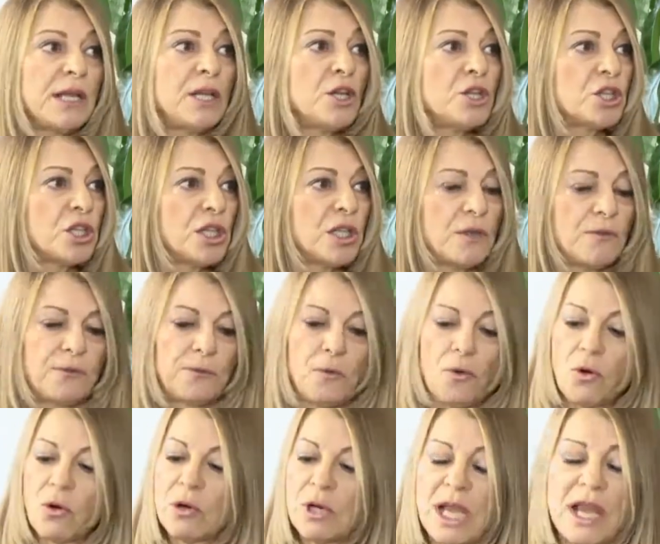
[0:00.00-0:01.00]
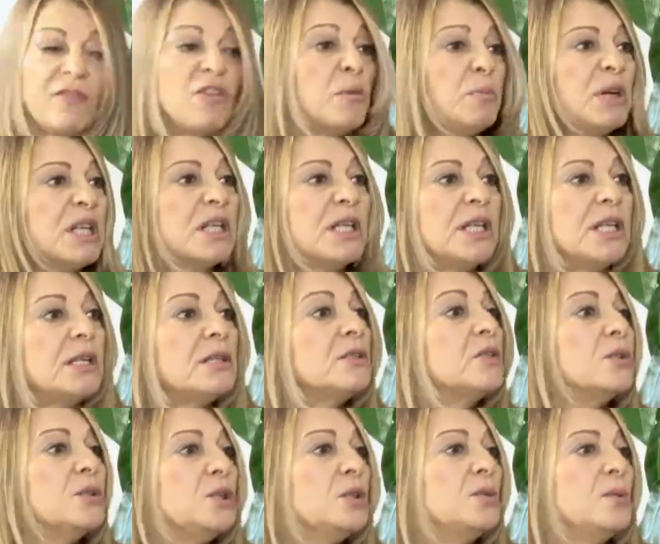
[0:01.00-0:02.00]
energy for everybody
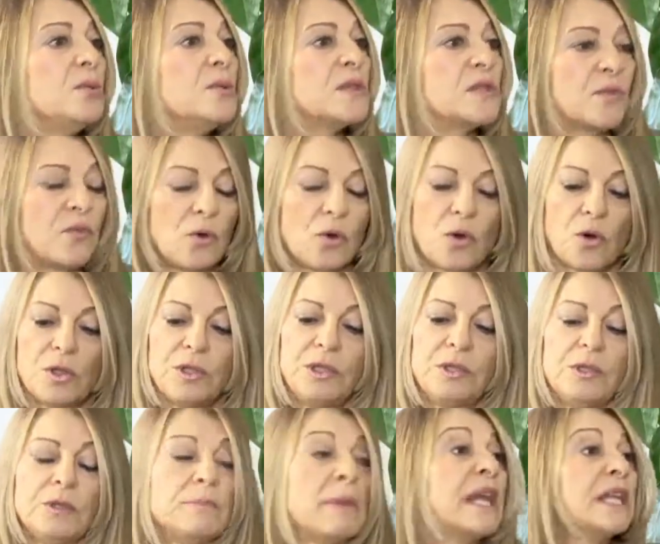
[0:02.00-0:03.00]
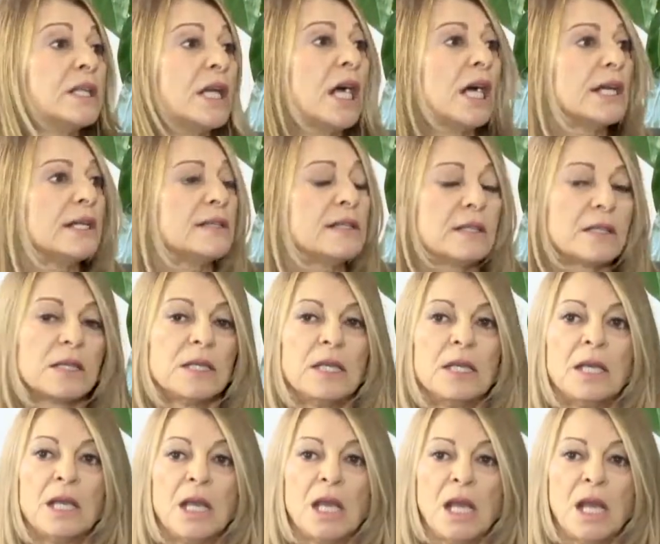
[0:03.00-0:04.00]
to use for the mankind.
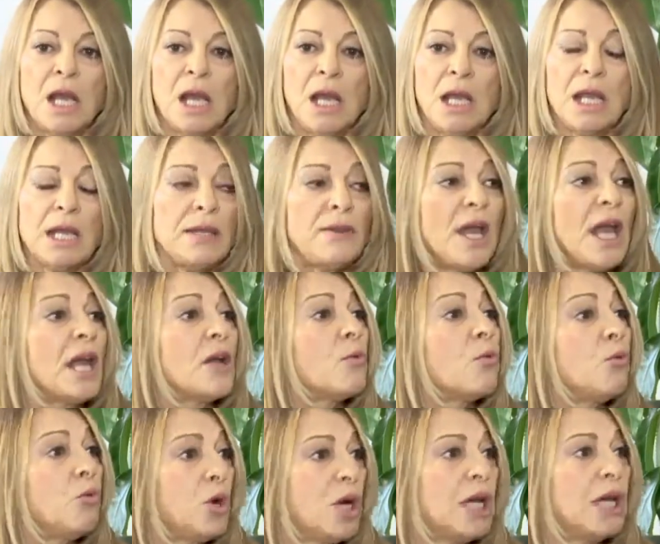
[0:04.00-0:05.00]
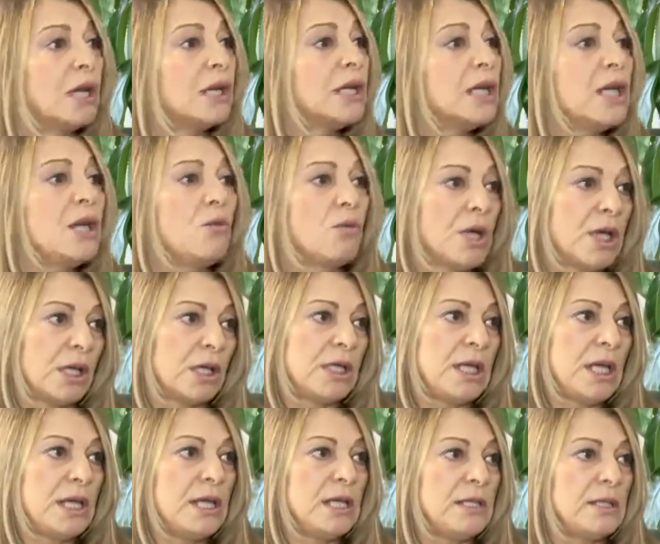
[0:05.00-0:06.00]
And that really,
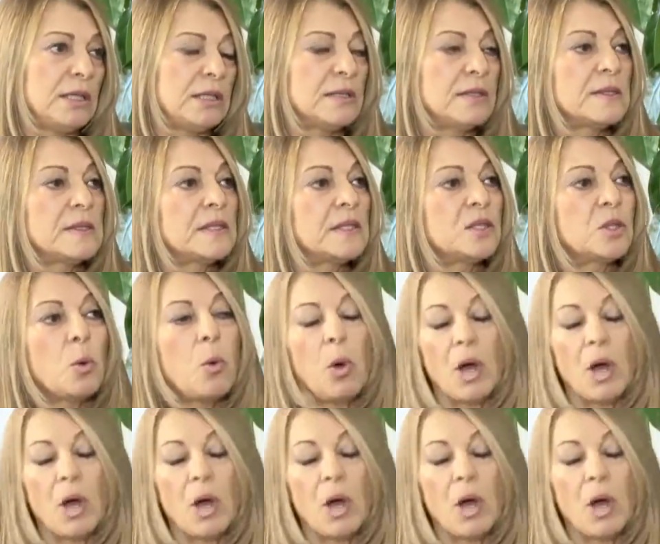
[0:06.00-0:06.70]
really didn't sit